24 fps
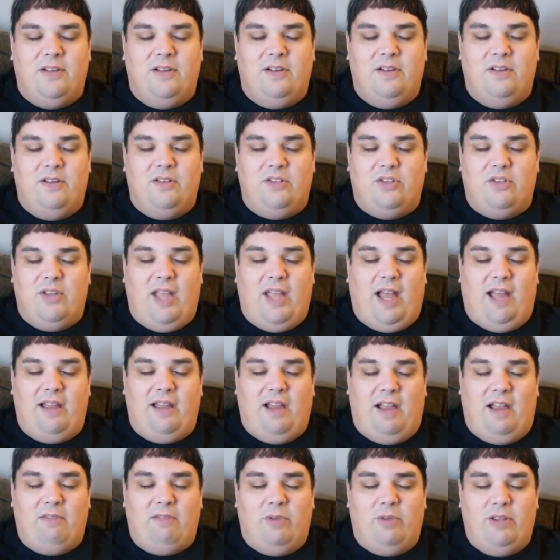So yeah, I,
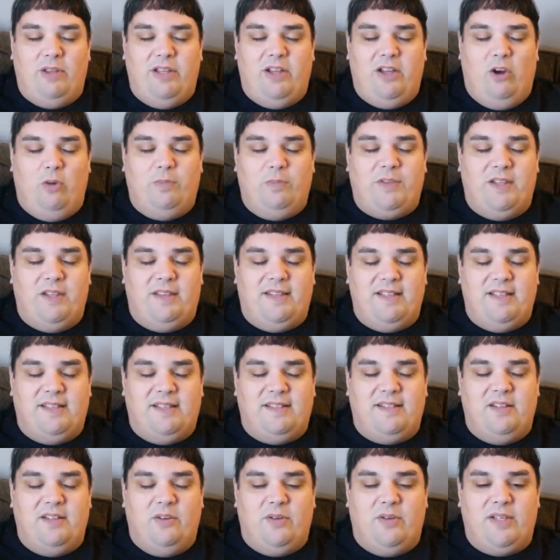I really hope that this
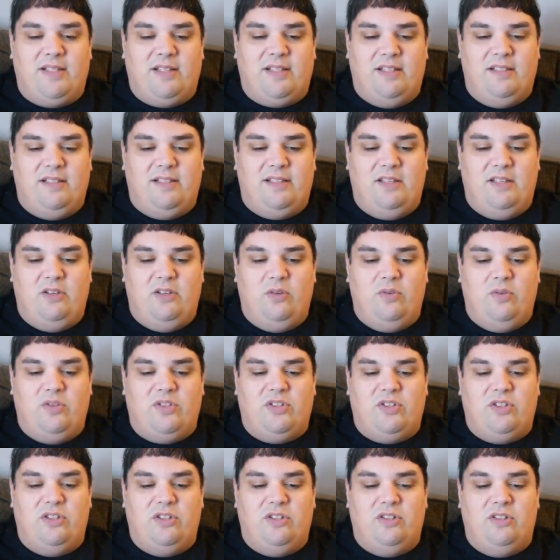series continues
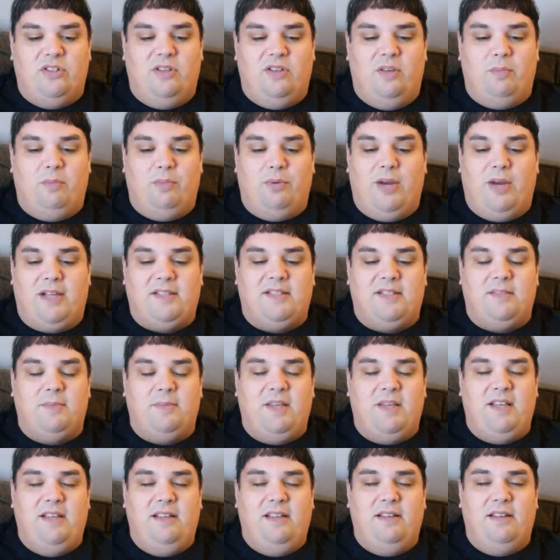to impress
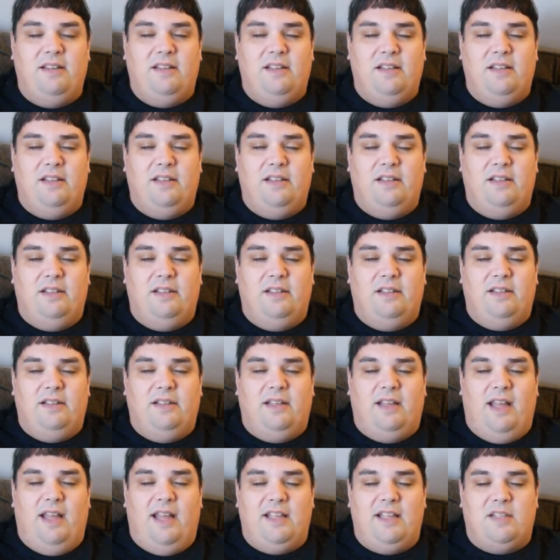me
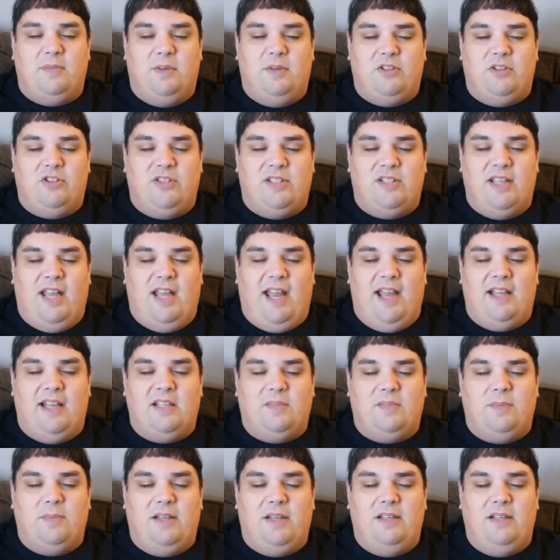as much as it
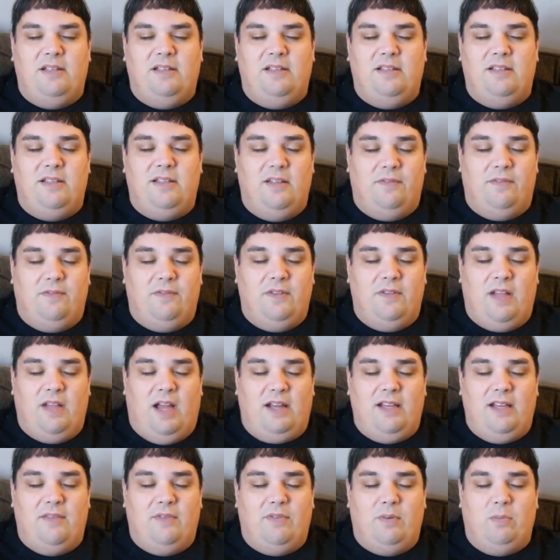has been, if
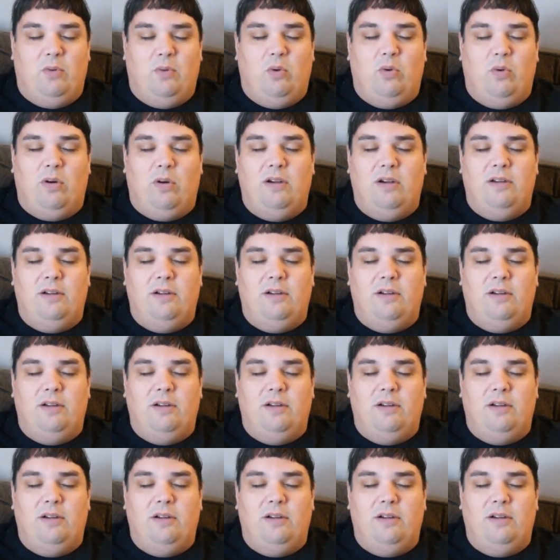not even more.